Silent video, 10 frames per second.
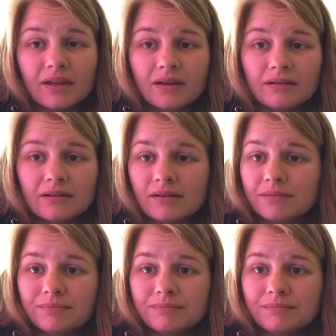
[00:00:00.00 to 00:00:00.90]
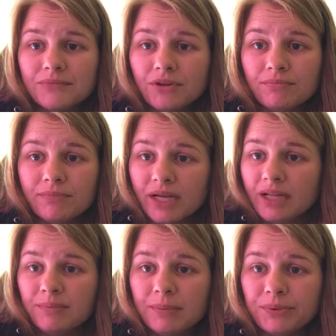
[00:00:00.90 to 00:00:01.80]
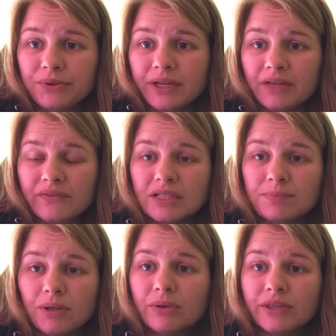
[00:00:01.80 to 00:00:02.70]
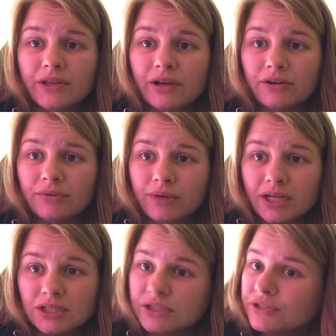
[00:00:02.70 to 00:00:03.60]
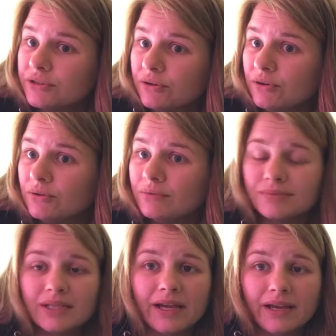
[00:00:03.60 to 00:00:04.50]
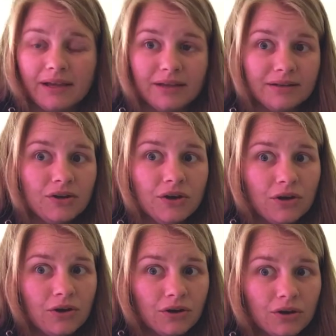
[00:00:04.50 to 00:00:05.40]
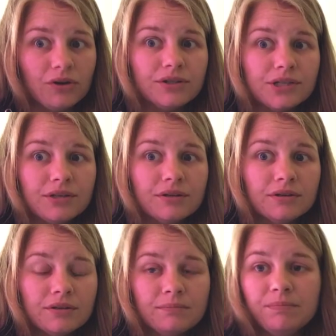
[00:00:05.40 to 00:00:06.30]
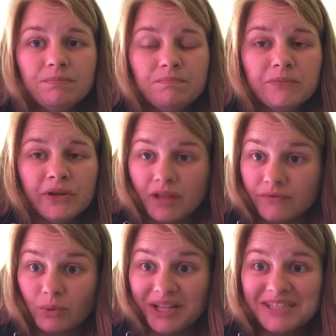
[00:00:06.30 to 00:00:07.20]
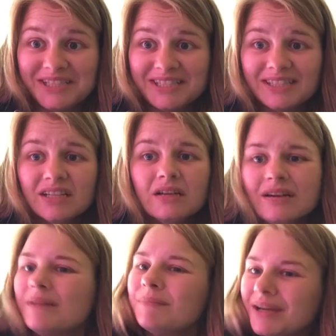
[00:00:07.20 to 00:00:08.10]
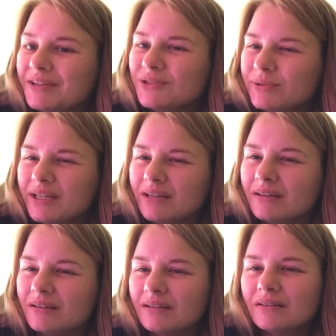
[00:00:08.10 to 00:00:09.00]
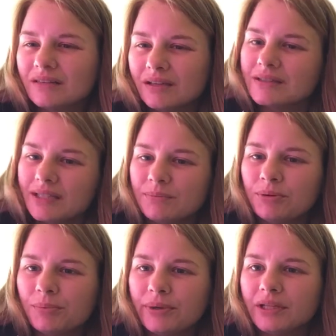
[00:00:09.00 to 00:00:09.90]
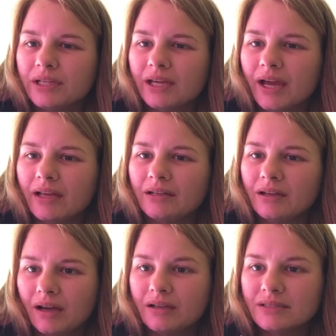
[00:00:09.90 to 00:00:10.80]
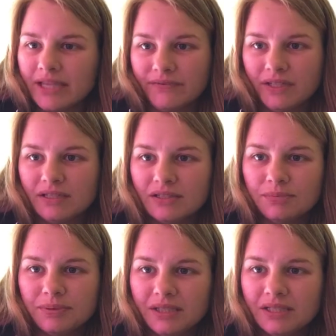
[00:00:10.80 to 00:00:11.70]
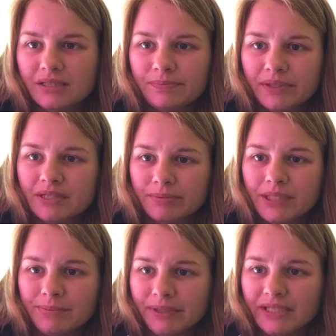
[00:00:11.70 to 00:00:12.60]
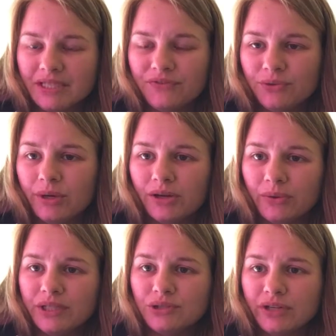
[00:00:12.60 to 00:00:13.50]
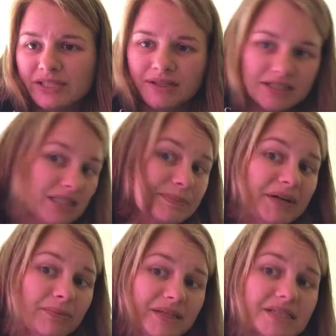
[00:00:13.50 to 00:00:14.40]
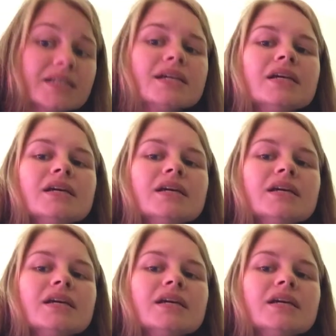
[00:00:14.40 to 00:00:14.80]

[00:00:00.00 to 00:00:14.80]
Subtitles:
There are many people that have exploded their garages, their homes, and hurt their loved ones by doing things inappropriately and not safely. So please, please, please, please, if you are going to try science experiments